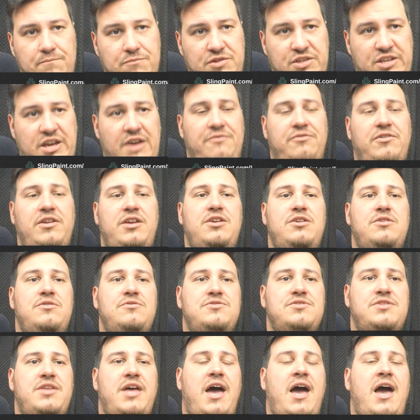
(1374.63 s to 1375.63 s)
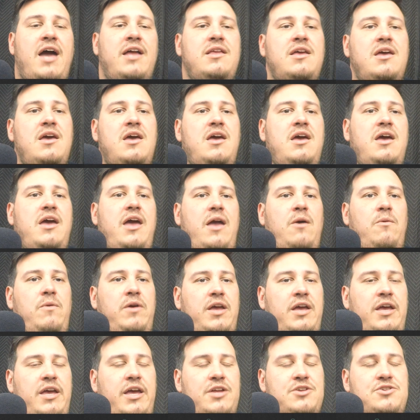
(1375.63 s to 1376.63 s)
Definitely use that, and we
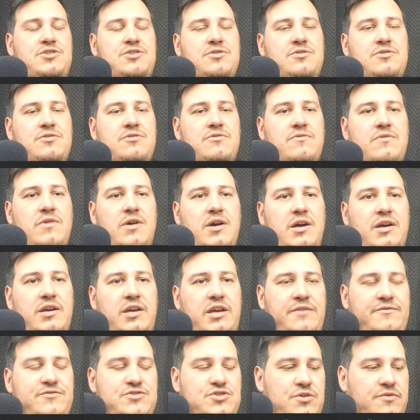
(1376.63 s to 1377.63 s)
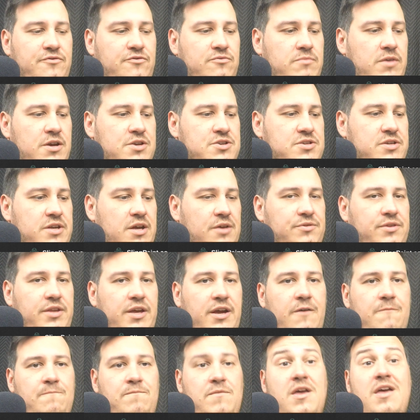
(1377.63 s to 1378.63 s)
can get your information out
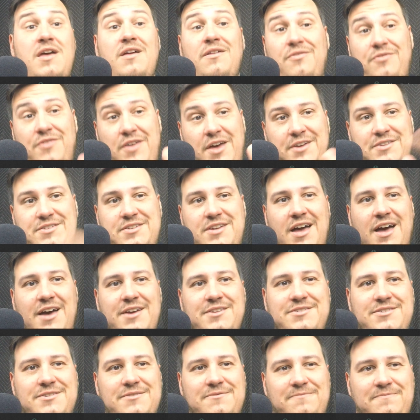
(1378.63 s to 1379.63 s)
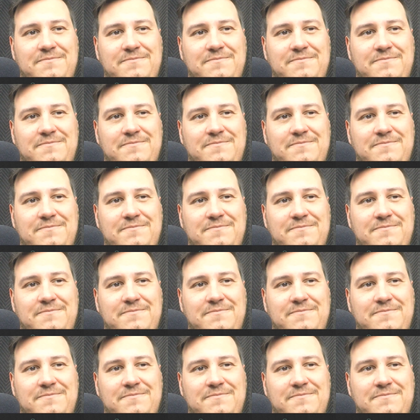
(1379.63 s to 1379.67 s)
there. Thanks, guys.